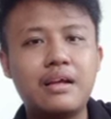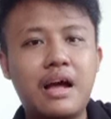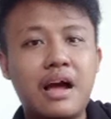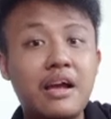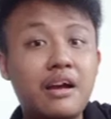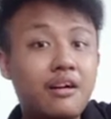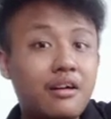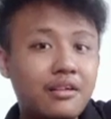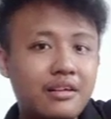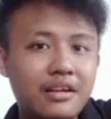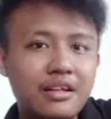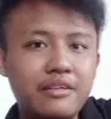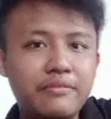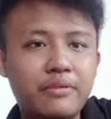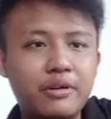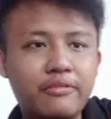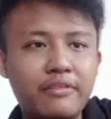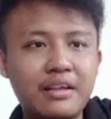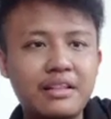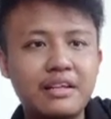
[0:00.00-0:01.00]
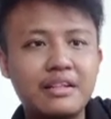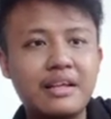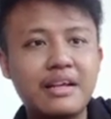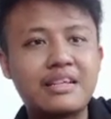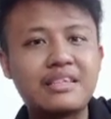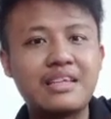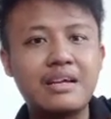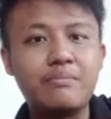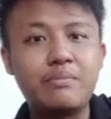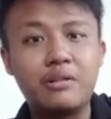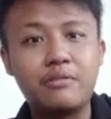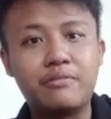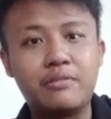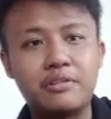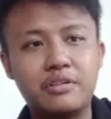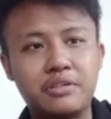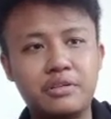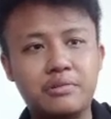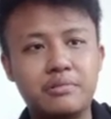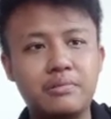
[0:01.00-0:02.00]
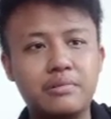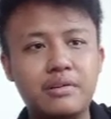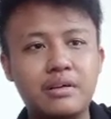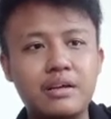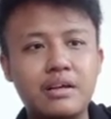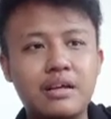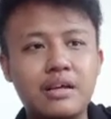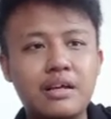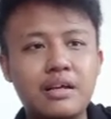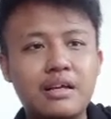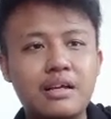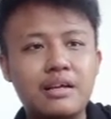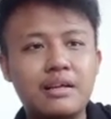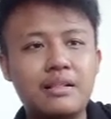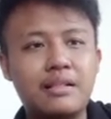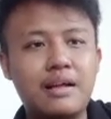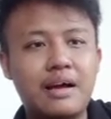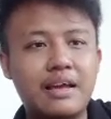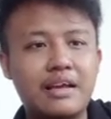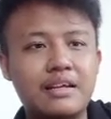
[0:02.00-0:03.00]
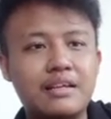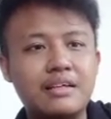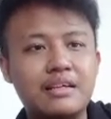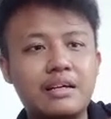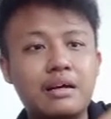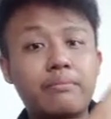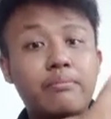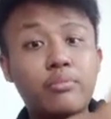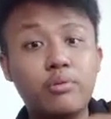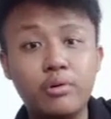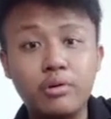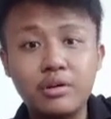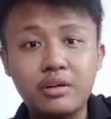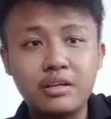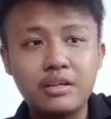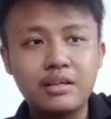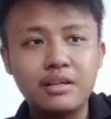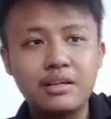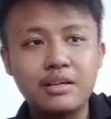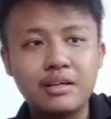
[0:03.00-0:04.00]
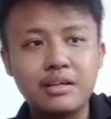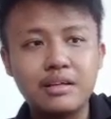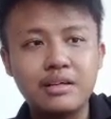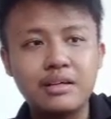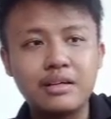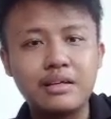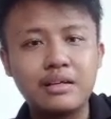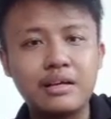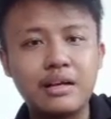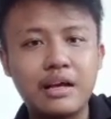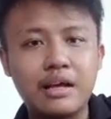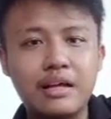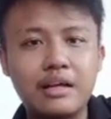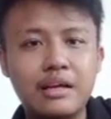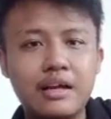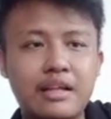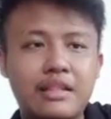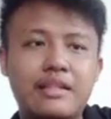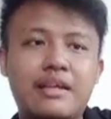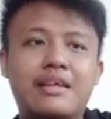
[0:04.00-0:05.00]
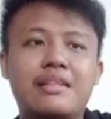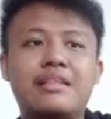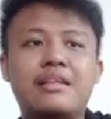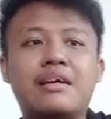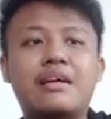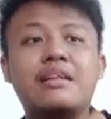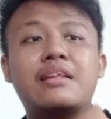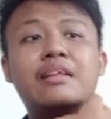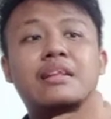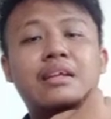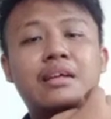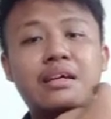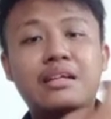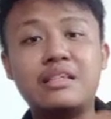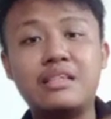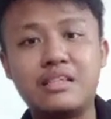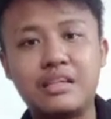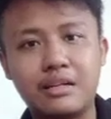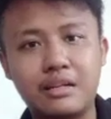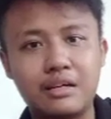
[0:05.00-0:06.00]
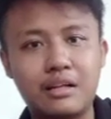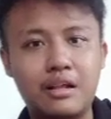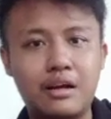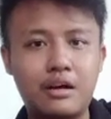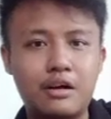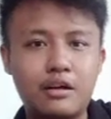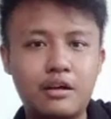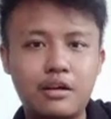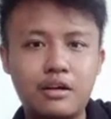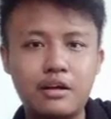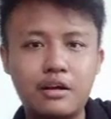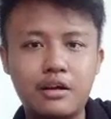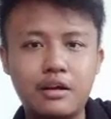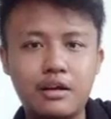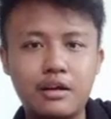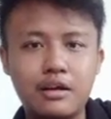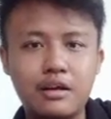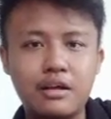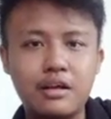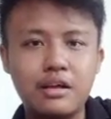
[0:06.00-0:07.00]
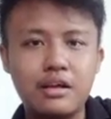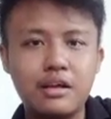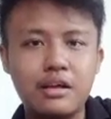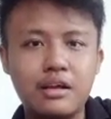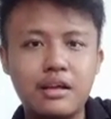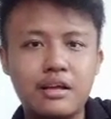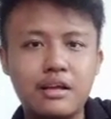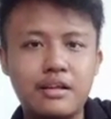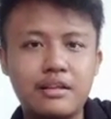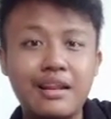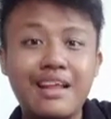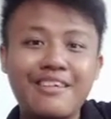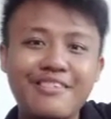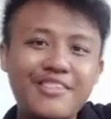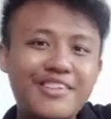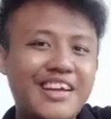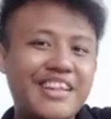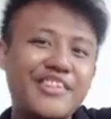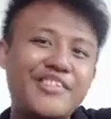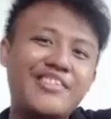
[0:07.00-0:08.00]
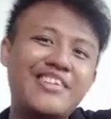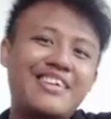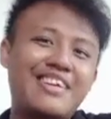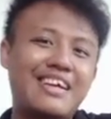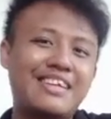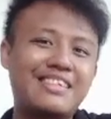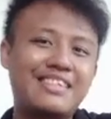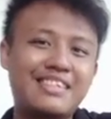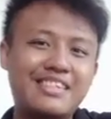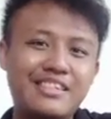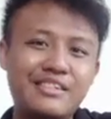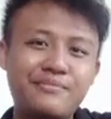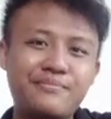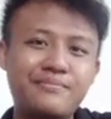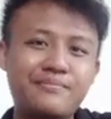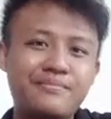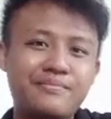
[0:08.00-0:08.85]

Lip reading: I already provide an example for you, like a book and then an ancient clock. Now you can do the rest.